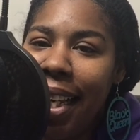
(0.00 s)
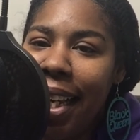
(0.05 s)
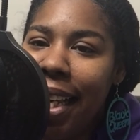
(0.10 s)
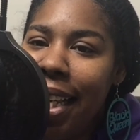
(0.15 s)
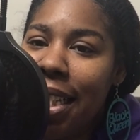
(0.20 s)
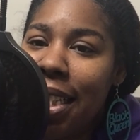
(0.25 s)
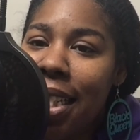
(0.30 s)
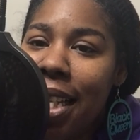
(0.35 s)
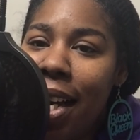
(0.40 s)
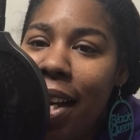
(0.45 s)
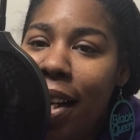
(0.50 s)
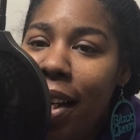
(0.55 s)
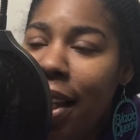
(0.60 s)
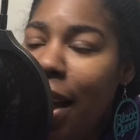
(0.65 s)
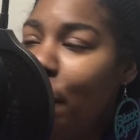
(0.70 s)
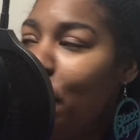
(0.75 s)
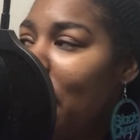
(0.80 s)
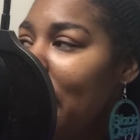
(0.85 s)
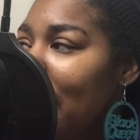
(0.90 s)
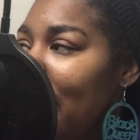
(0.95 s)
It's her.
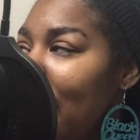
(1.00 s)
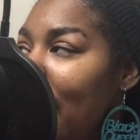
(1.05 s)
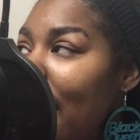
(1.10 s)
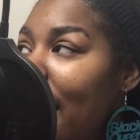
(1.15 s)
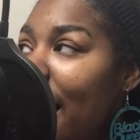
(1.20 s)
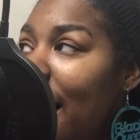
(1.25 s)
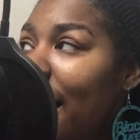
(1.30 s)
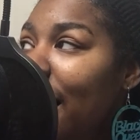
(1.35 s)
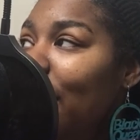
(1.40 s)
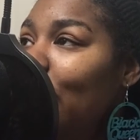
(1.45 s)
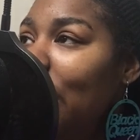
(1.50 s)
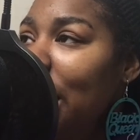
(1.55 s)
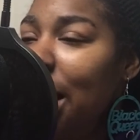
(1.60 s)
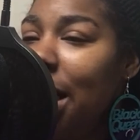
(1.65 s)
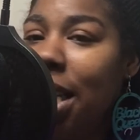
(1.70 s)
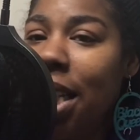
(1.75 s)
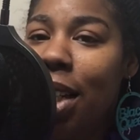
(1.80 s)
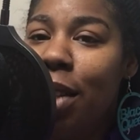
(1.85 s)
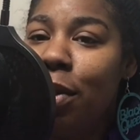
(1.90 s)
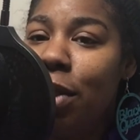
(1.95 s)
I mean, she
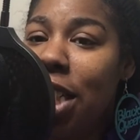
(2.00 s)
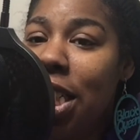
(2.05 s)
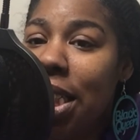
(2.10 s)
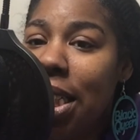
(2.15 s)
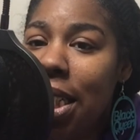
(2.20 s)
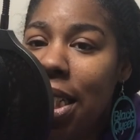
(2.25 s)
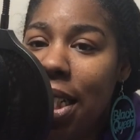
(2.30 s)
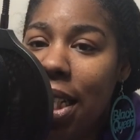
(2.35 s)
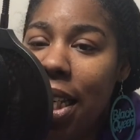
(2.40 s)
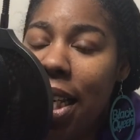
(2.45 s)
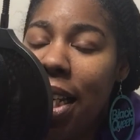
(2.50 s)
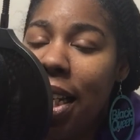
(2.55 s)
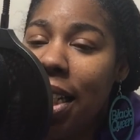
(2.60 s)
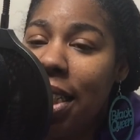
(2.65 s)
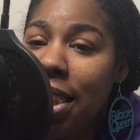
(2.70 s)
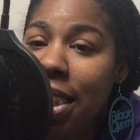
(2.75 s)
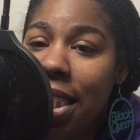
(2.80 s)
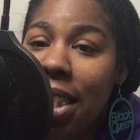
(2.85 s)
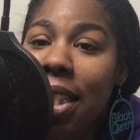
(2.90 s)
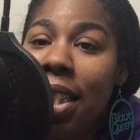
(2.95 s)
did what she did
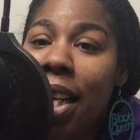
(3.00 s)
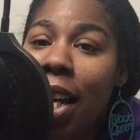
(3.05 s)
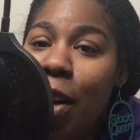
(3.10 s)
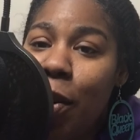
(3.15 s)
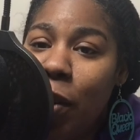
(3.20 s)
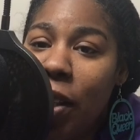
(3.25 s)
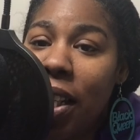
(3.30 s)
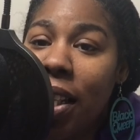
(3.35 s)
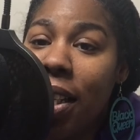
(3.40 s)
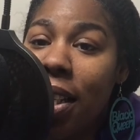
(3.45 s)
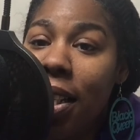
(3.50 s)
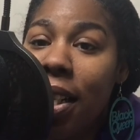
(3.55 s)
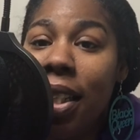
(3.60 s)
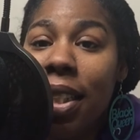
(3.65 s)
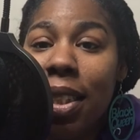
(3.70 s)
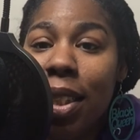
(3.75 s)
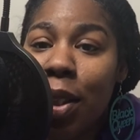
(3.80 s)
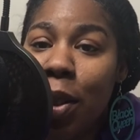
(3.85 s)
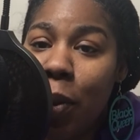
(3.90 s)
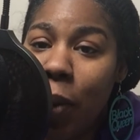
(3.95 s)
and she dealt with the
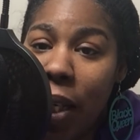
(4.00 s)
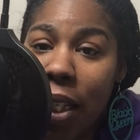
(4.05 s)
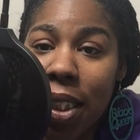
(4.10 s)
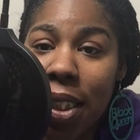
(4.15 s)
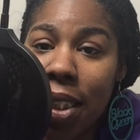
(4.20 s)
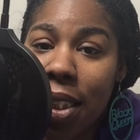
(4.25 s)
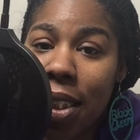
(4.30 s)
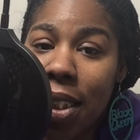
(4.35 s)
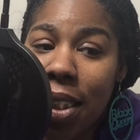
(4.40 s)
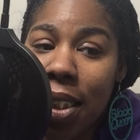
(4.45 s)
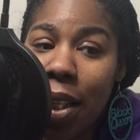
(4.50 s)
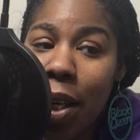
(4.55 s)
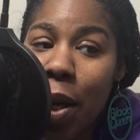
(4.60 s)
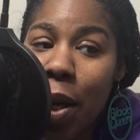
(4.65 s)
consequences.